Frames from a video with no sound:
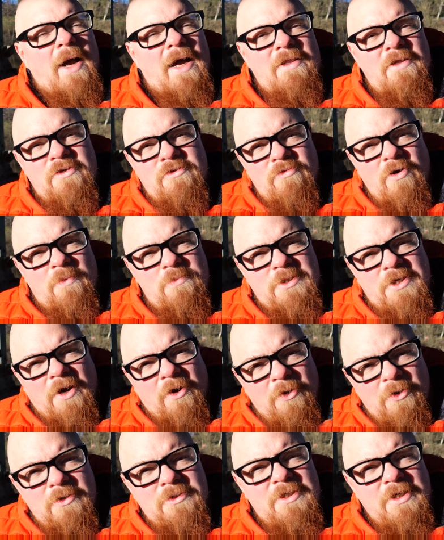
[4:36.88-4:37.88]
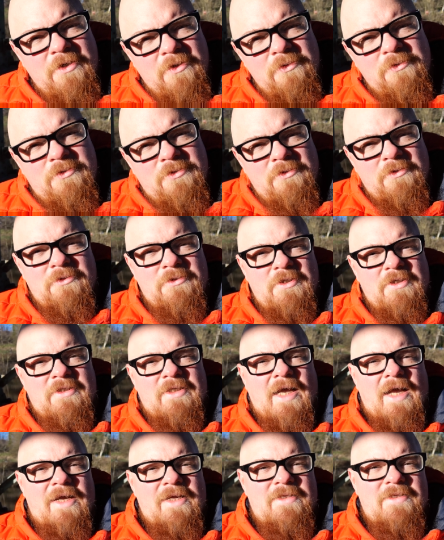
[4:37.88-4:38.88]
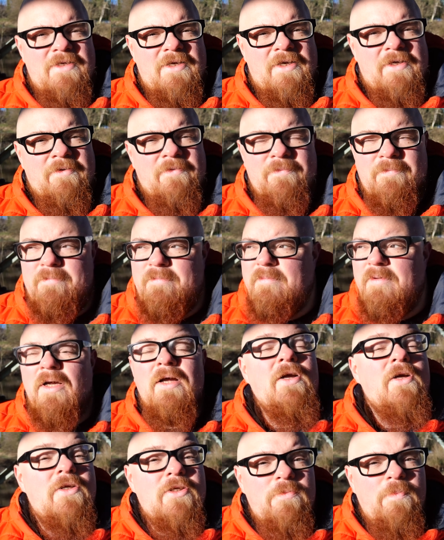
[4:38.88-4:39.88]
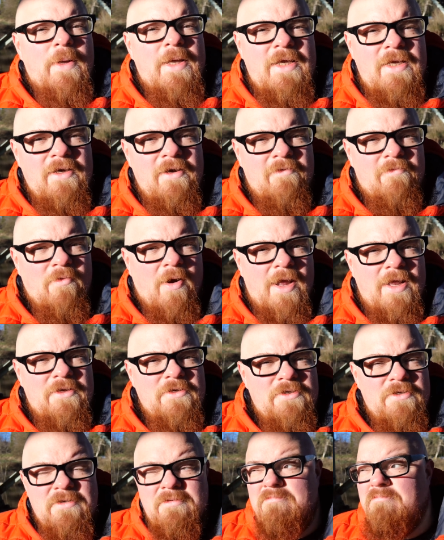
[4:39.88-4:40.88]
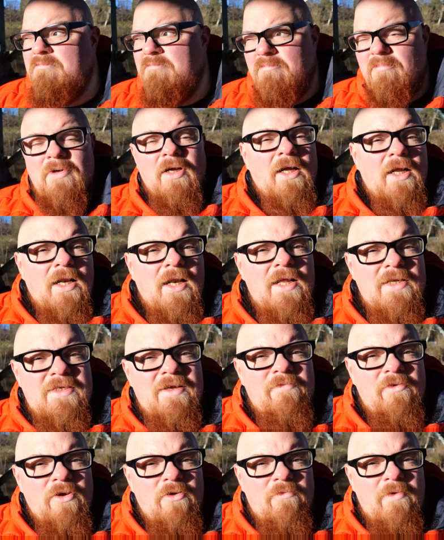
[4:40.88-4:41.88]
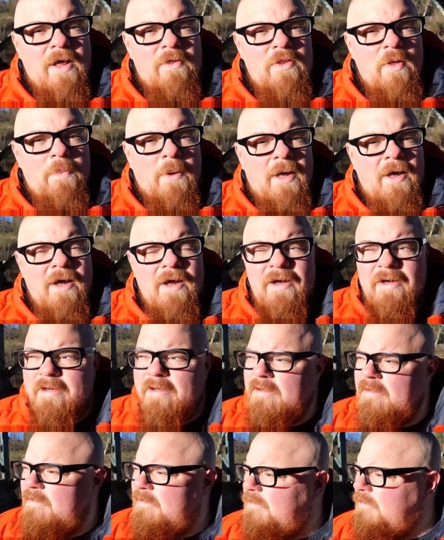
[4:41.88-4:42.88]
by the Shropshire Horticultural Society. Speaking of which, let's have a look round the park.